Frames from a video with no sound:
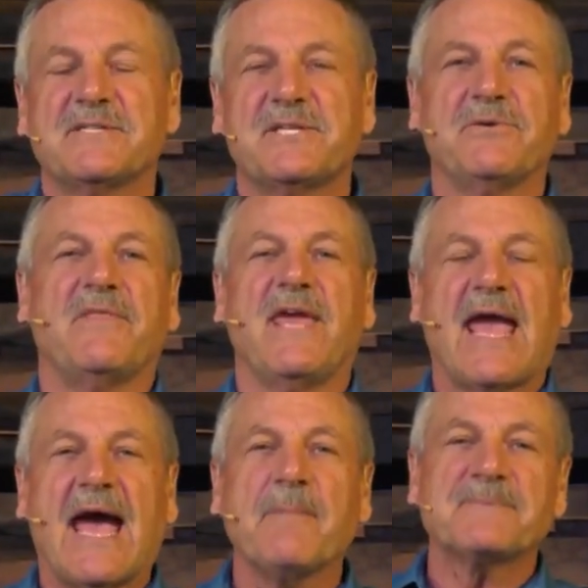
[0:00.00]
to
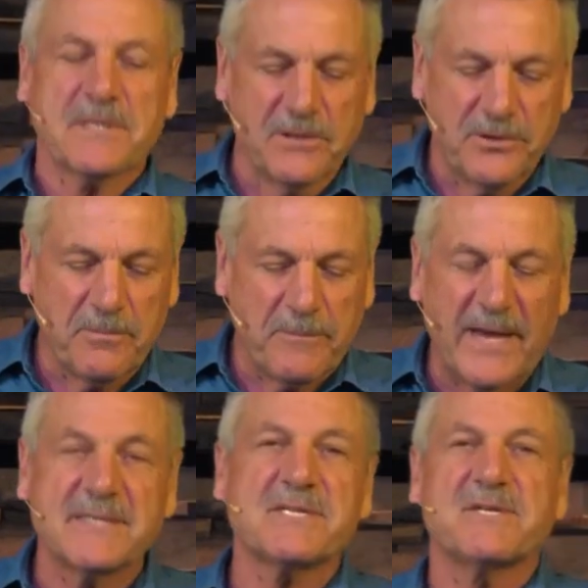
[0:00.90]
the absolute
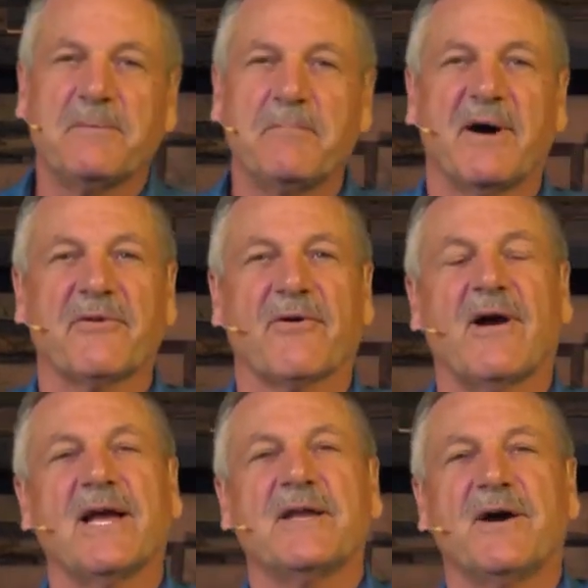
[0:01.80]
best
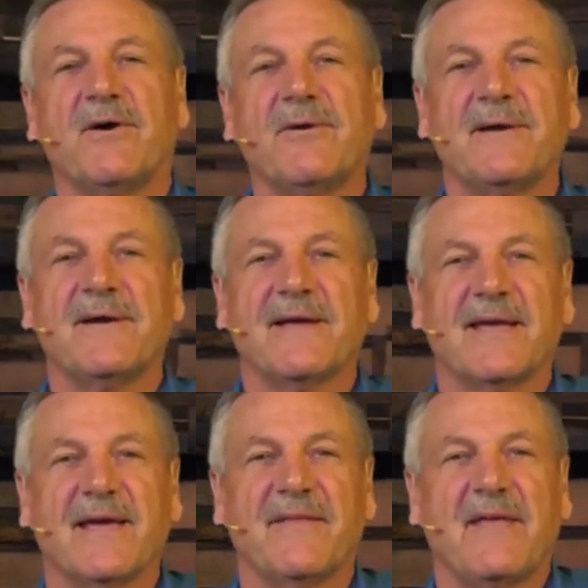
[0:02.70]
mother I know,
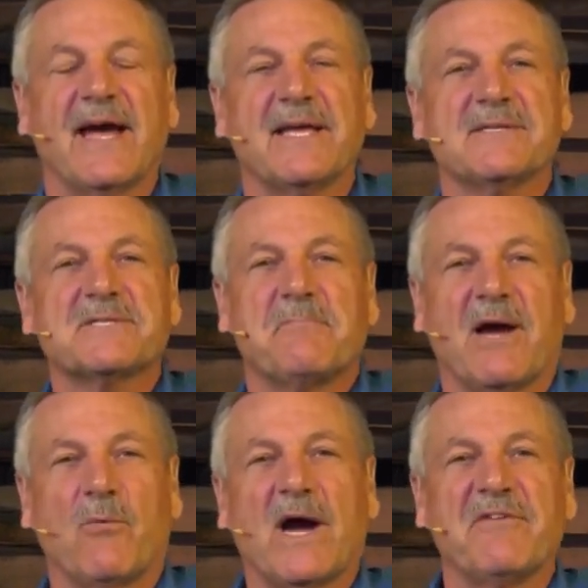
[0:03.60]
and that is
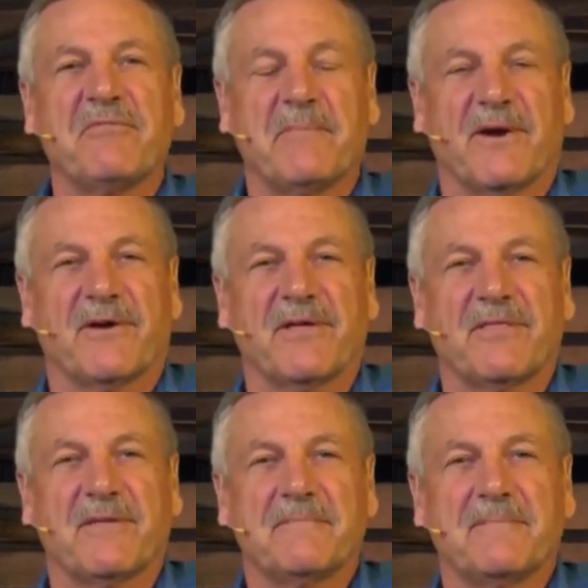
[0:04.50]
my wife, Meredith.